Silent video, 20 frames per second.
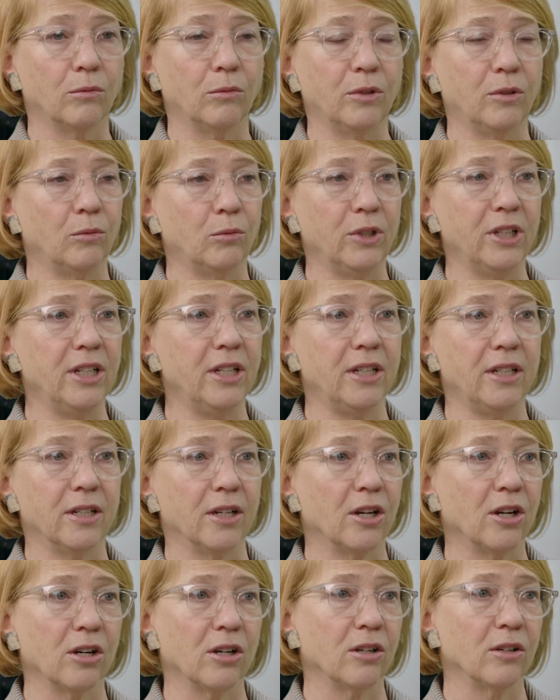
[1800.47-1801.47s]
w-
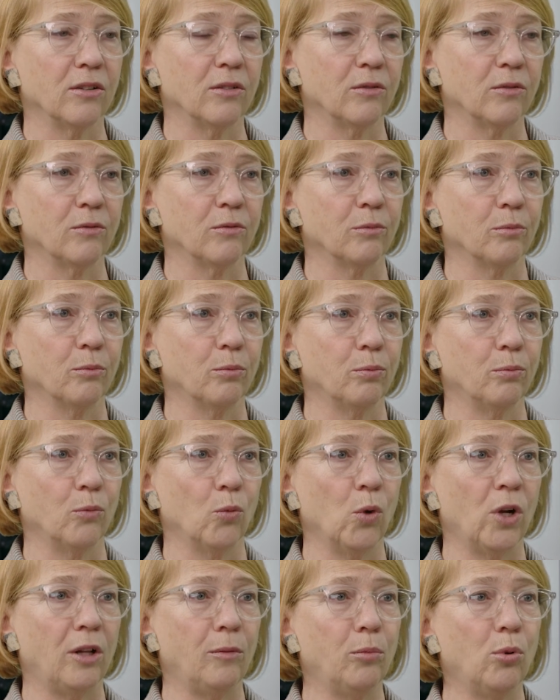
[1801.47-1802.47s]
we are
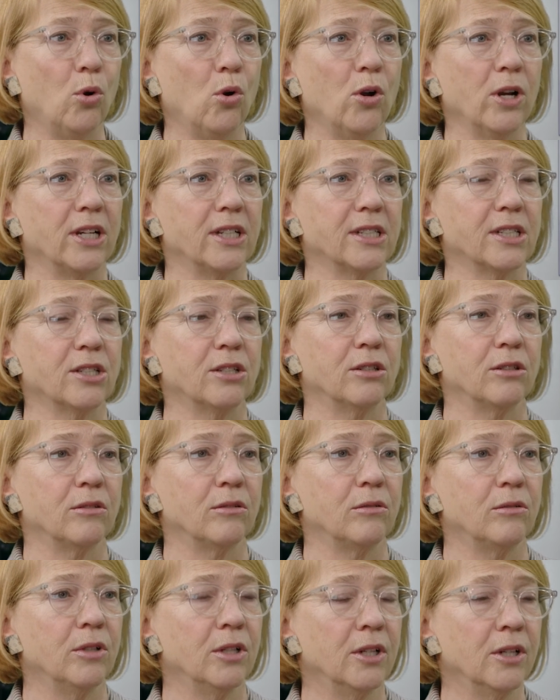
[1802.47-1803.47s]
well poised
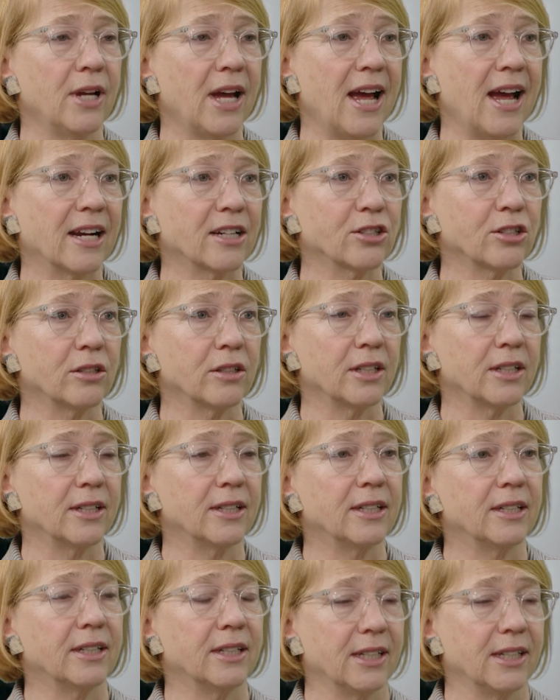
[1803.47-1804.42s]
to actually